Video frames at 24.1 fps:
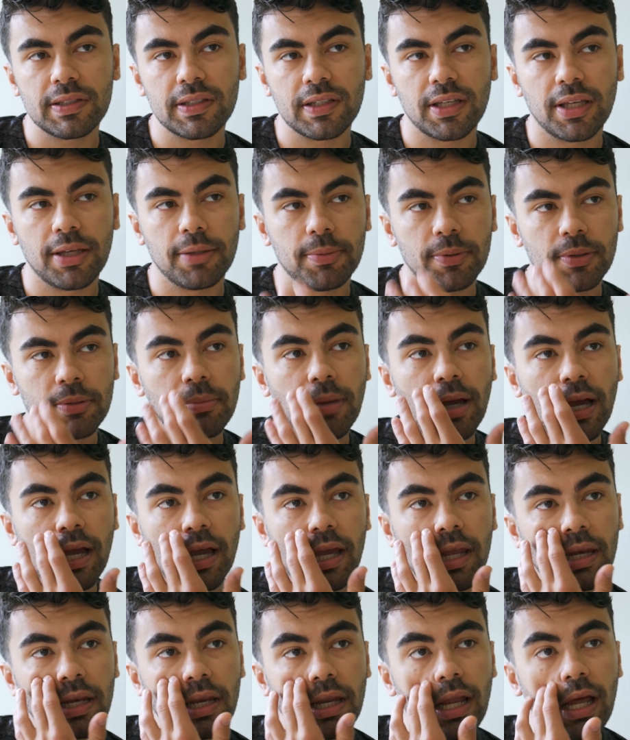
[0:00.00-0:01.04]
to keep in
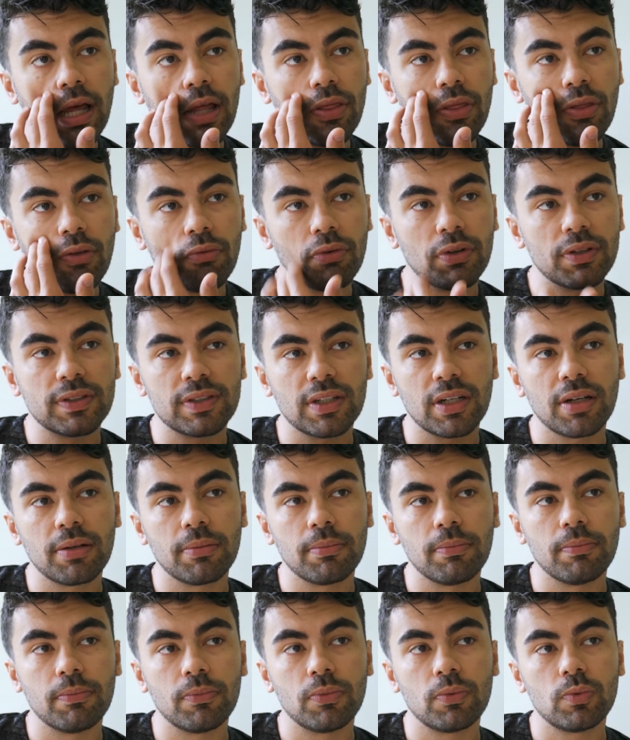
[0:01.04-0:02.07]
mind, the reason
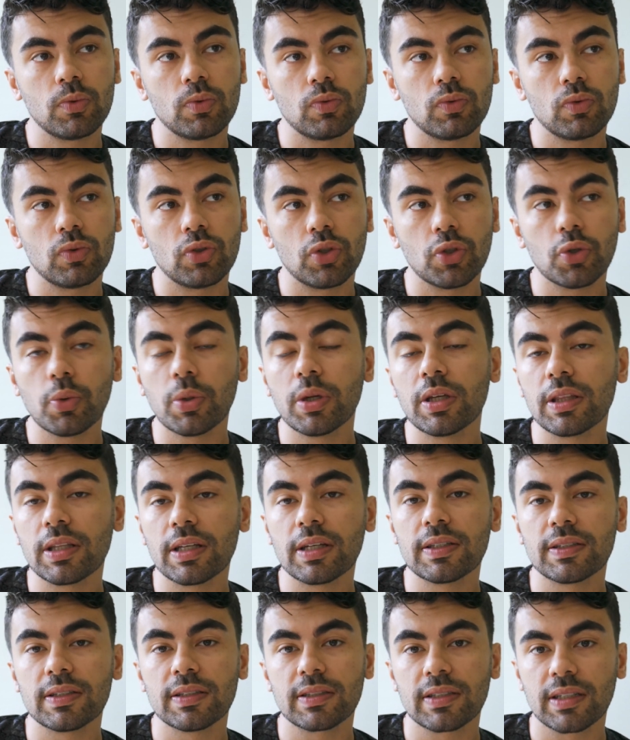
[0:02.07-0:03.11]
I'm doing
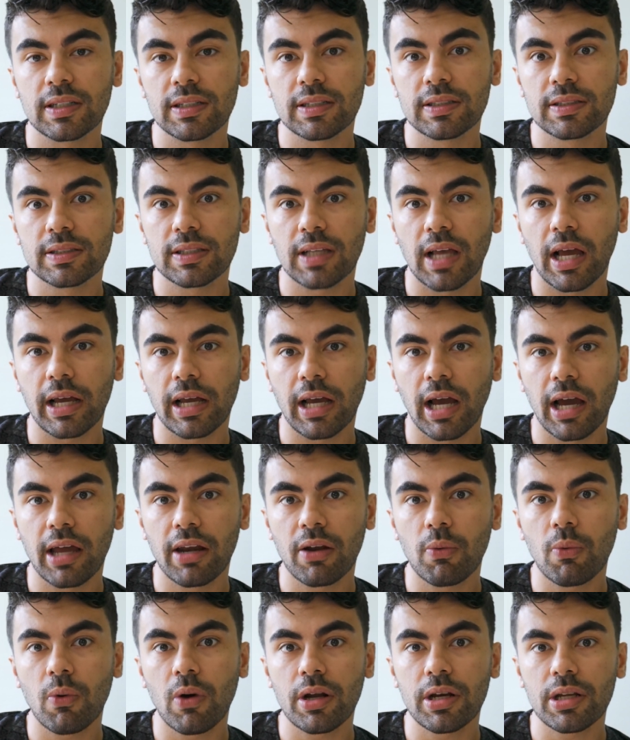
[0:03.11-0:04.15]
this is because I kind
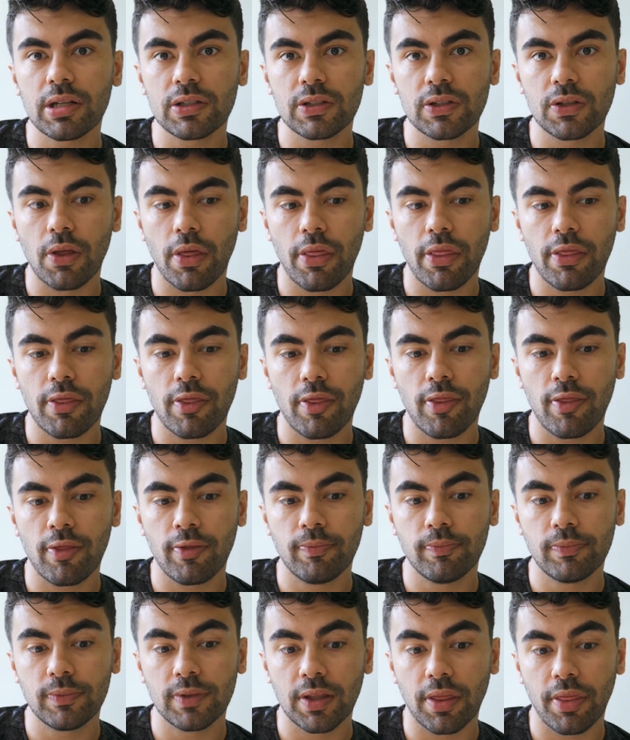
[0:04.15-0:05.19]
of wanted to
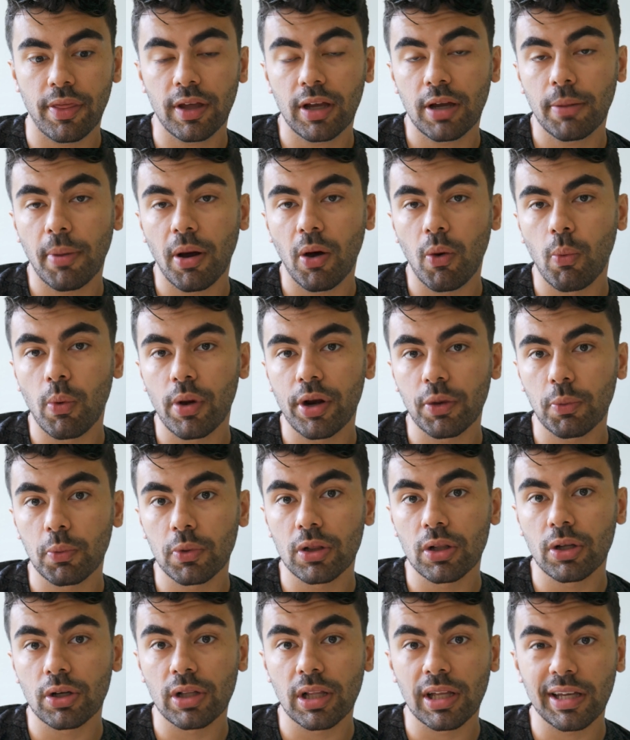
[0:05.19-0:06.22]
think about what it would
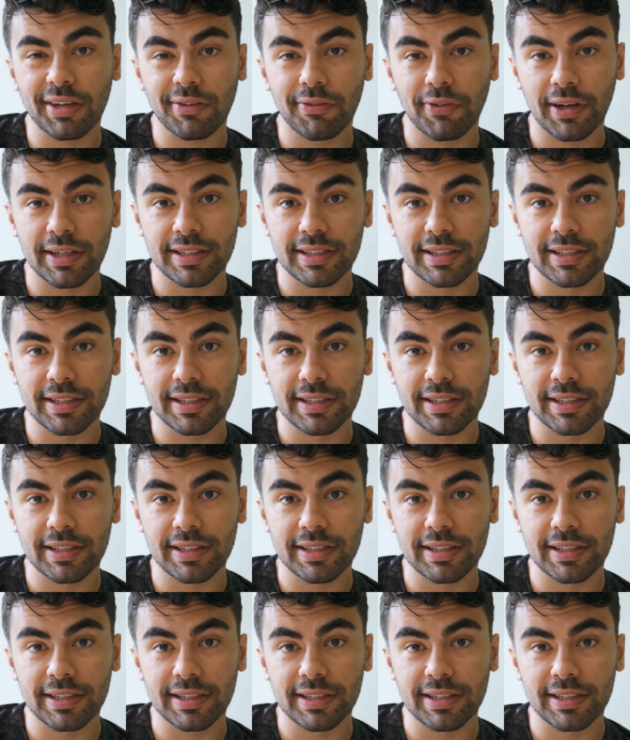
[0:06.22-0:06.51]
look like if I